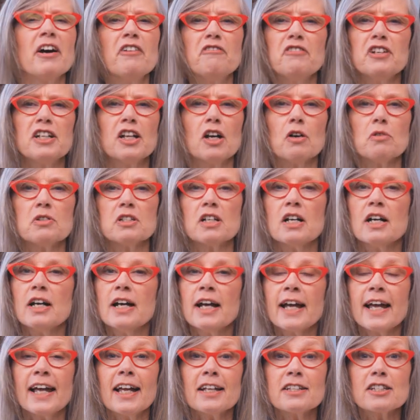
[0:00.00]
videos,
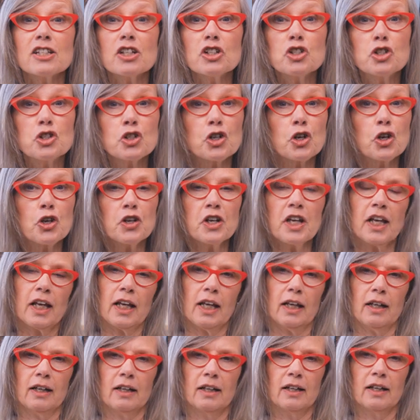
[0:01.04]
it's a
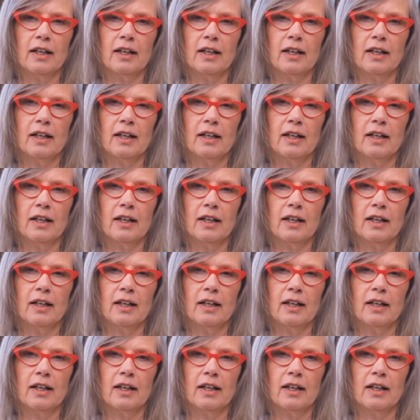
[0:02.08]
journey.